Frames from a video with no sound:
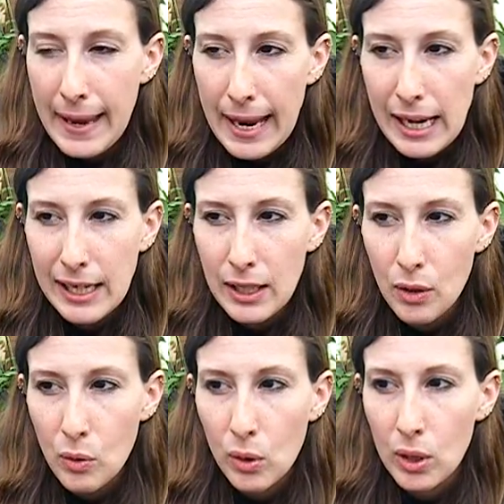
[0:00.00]
8
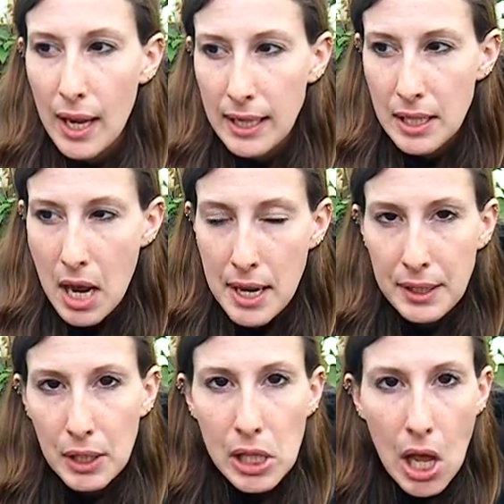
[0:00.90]
or like
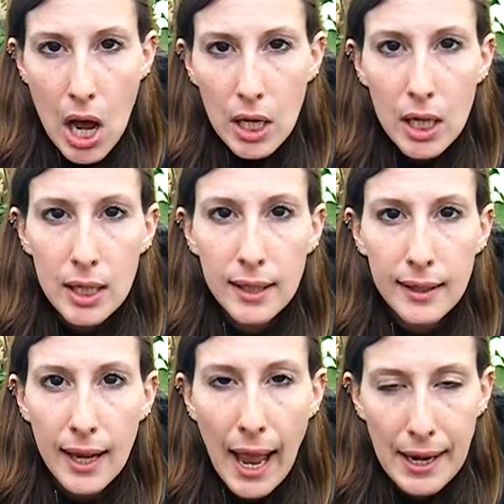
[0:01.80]
9 o'clock
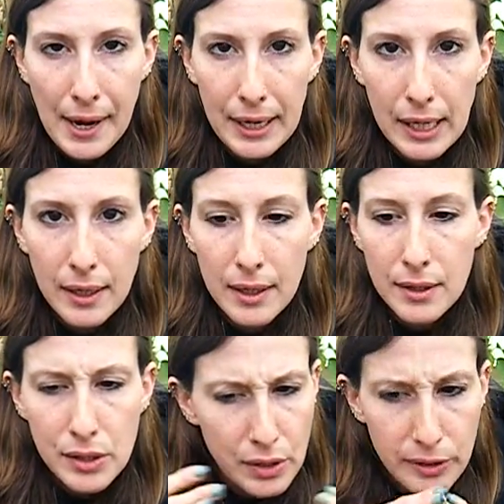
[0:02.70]
at night,
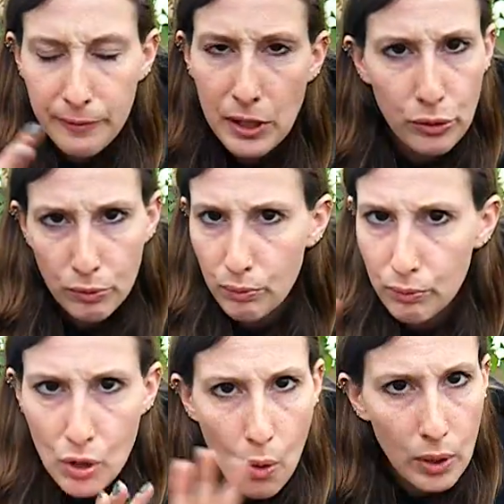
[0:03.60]
so it's
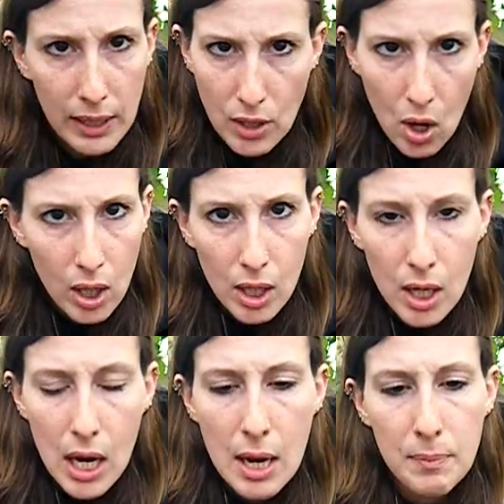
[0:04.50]
totally dark,
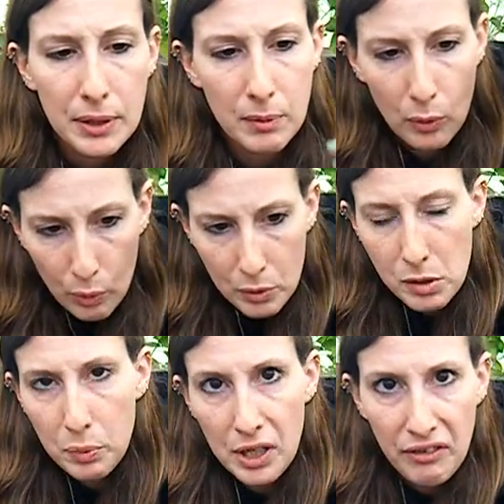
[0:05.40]
but the moon
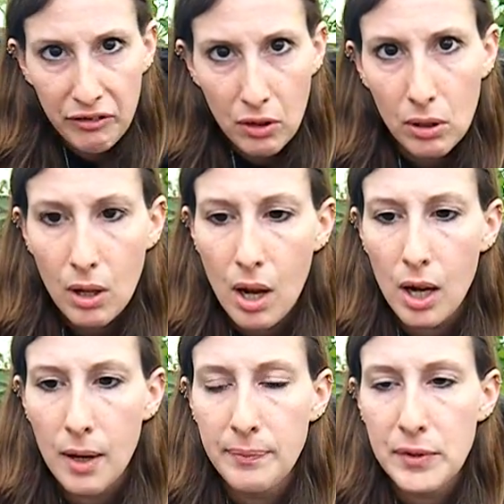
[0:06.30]
was pretty full,
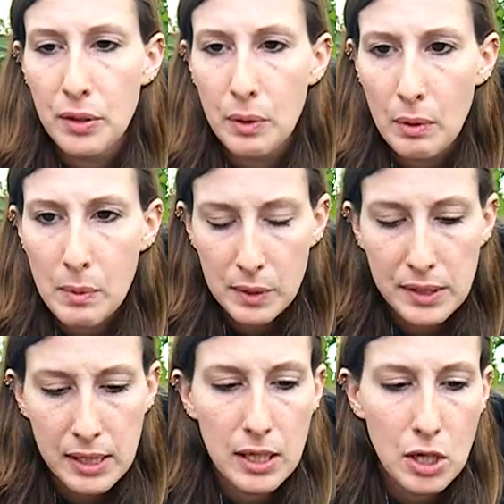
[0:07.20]
so we were able to
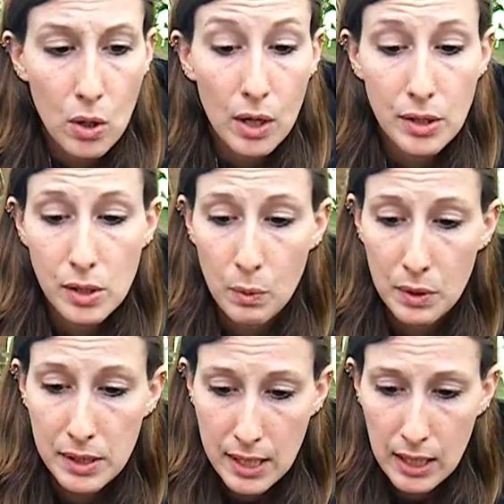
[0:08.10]
see the yard. So we're
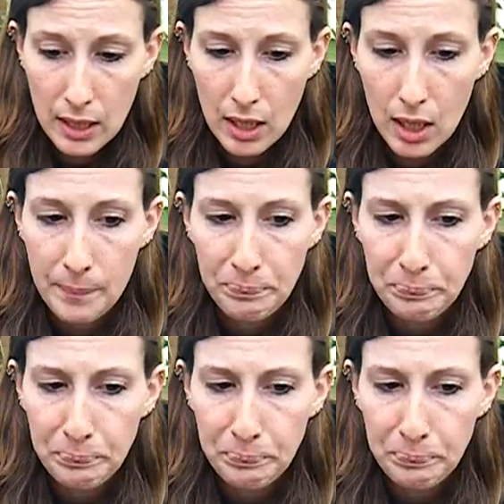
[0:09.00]
sitting there,